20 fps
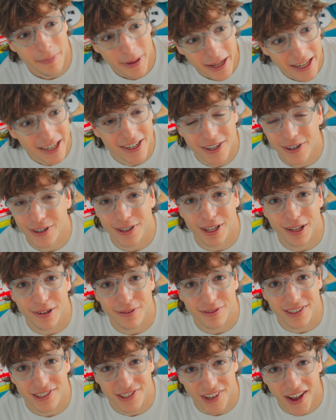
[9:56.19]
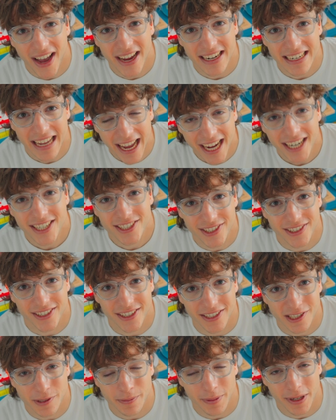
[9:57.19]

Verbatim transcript: pinnacle of design excellence,